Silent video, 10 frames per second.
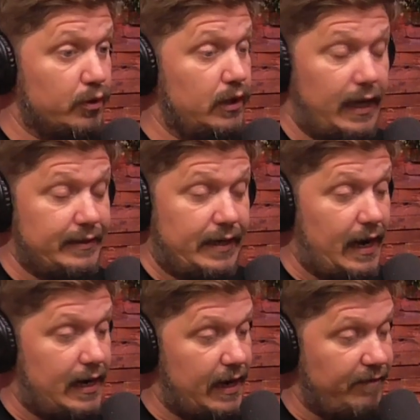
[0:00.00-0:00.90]
glad that I
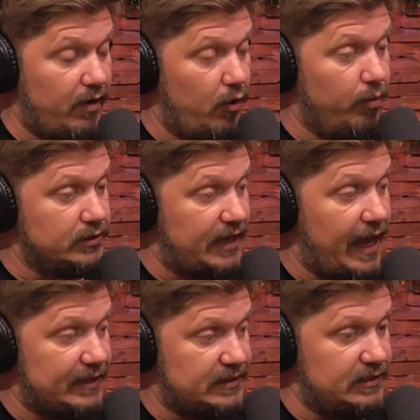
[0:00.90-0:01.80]
didn't have a whole bunch of
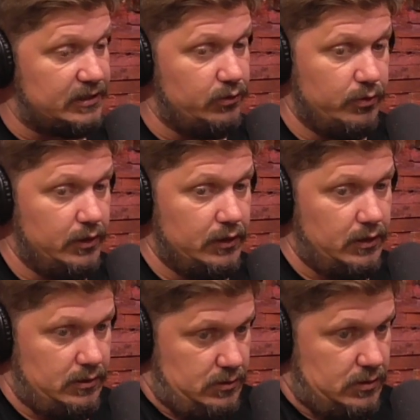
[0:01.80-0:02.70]
access to it
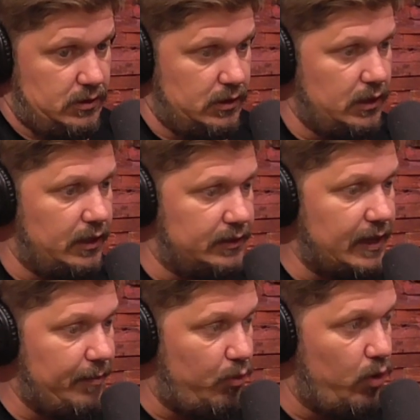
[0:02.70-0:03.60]
at
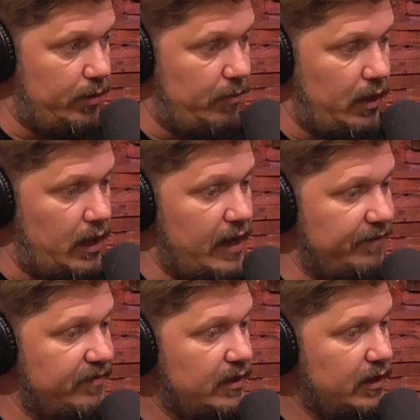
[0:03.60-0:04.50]
that point in my life.
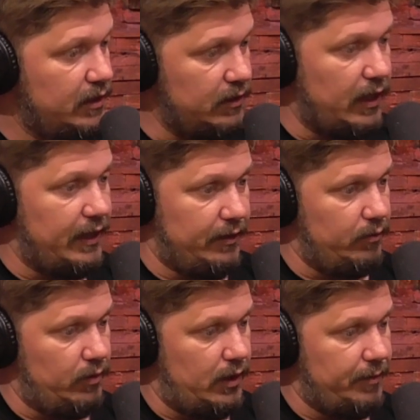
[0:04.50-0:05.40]
Like,
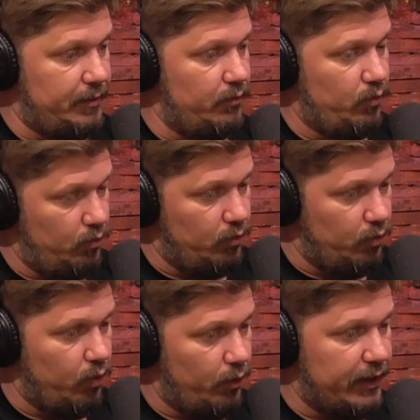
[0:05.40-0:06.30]
I mean,
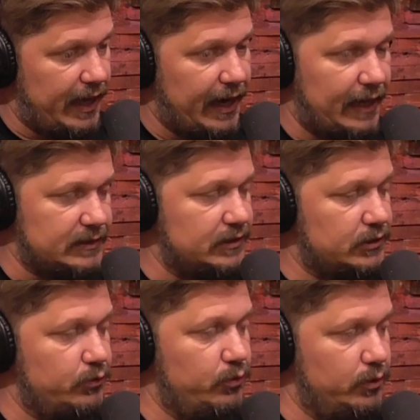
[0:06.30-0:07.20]
what we had access
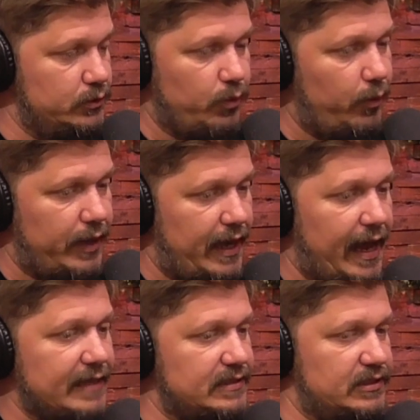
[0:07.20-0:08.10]
to was what we had
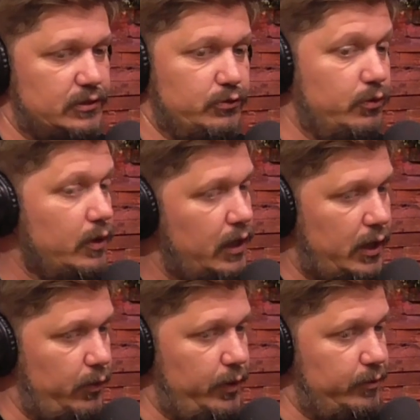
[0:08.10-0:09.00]
access to,
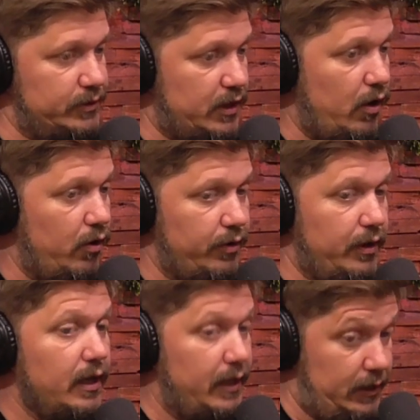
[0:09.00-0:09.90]
and when it was gone,
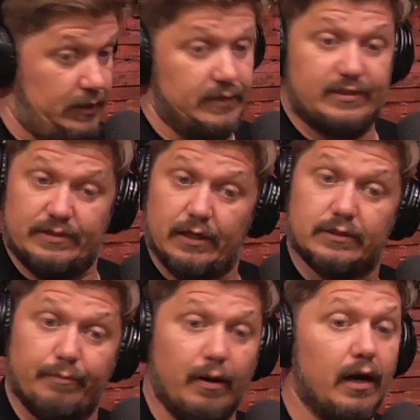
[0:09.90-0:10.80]
it sucked a
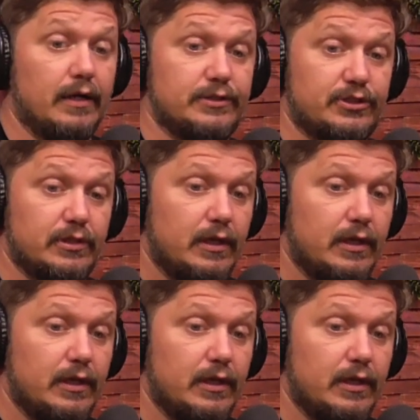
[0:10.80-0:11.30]
bunch